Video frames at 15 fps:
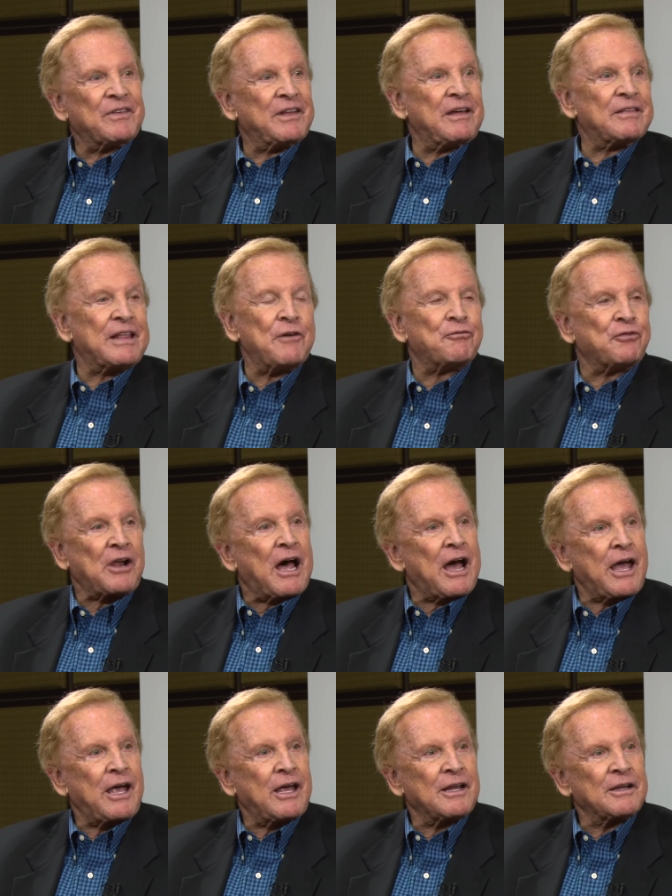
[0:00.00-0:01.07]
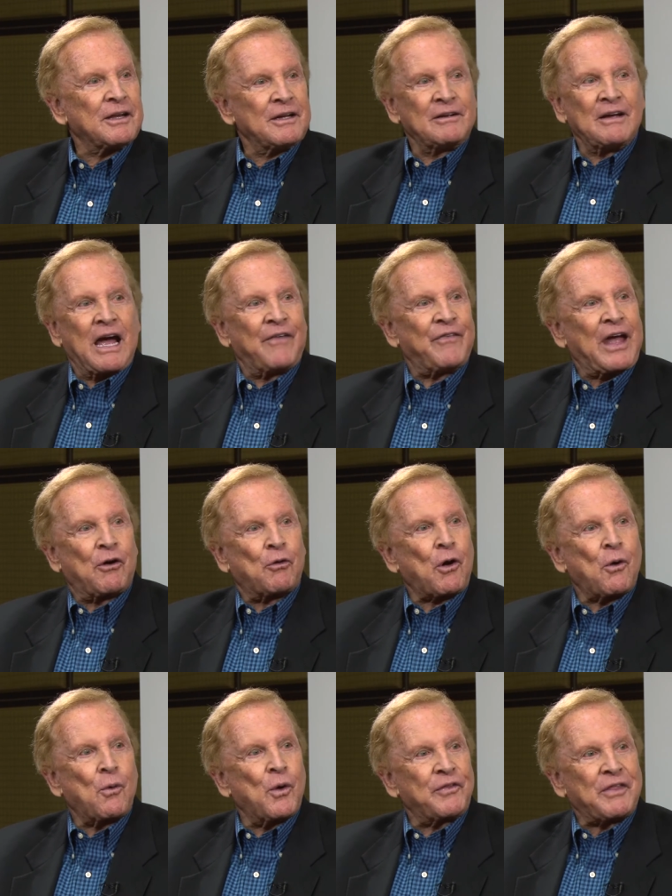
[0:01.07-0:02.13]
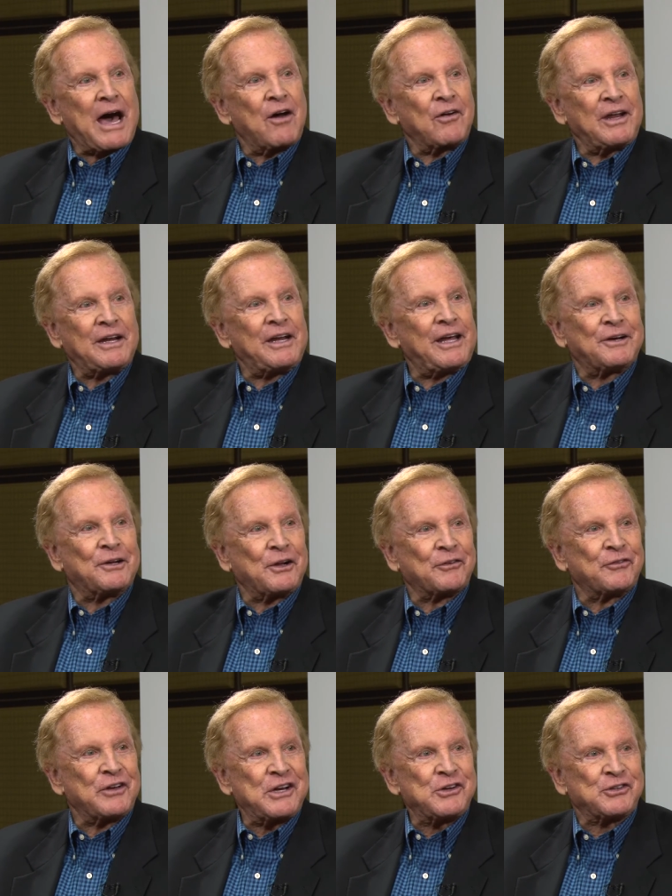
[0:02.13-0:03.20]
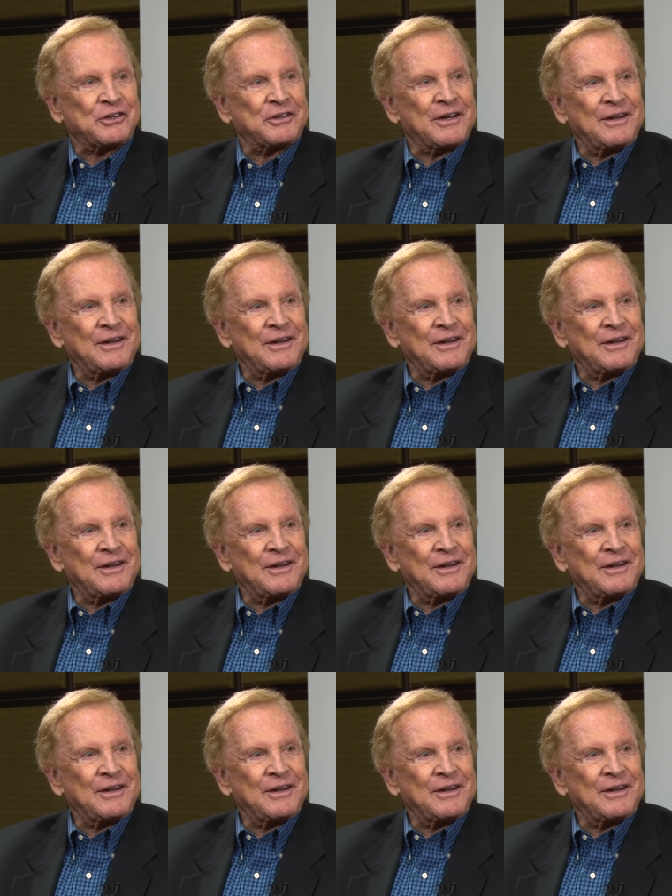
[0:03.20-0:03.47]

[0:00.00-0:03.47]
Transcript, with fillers: They, they fly in, and they grow without any cultivation.